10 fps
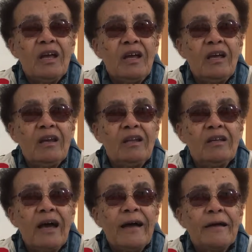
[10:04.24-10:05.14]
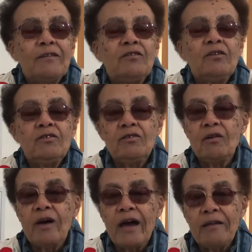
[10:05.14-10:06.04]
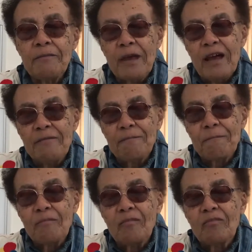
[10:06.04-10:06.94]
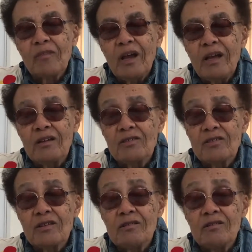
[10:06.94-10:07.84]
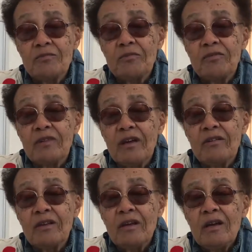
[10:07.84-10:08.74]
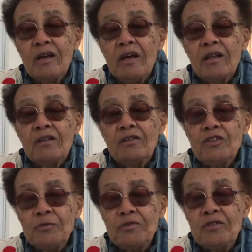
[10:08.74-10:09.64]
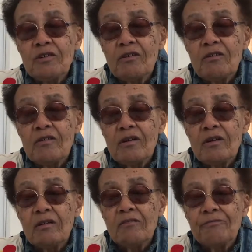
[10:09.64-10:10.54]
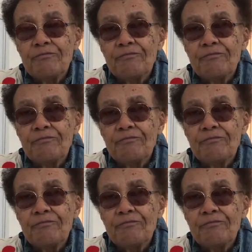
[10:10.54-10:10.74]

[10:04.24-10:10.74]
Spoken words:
and you know, I hate to say this, but this particular nun,